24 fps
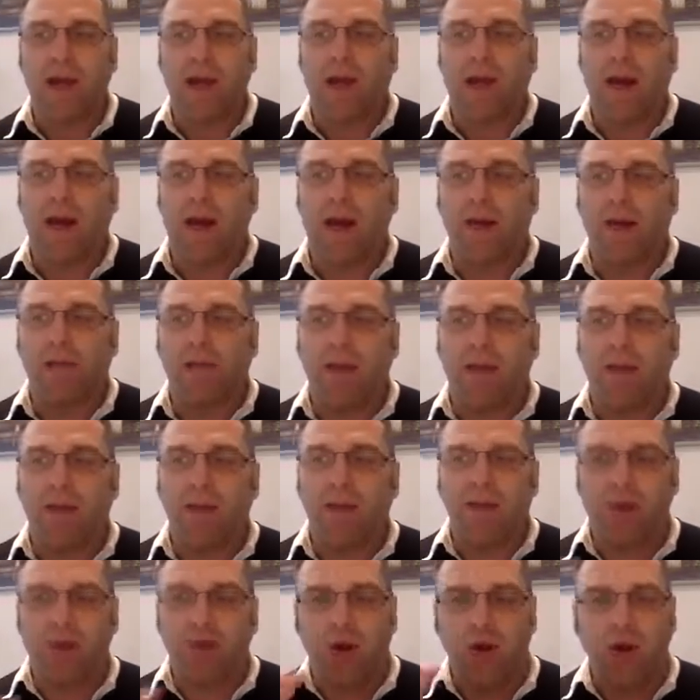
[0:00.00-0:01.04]
and
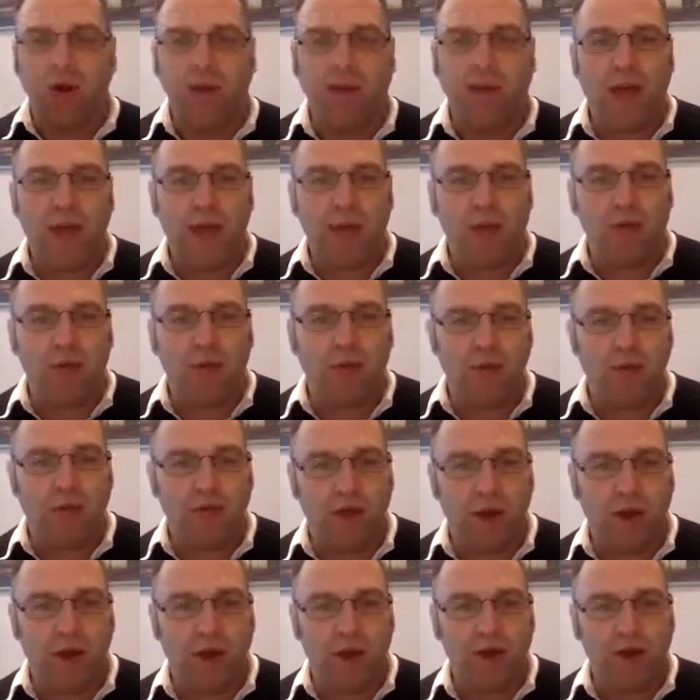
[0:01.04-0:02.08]
then turning that into a
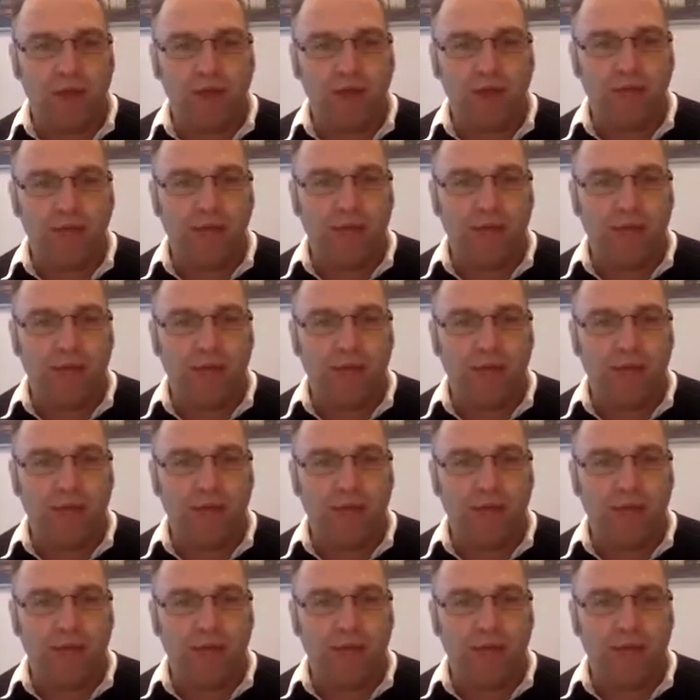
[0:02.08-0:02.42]
product.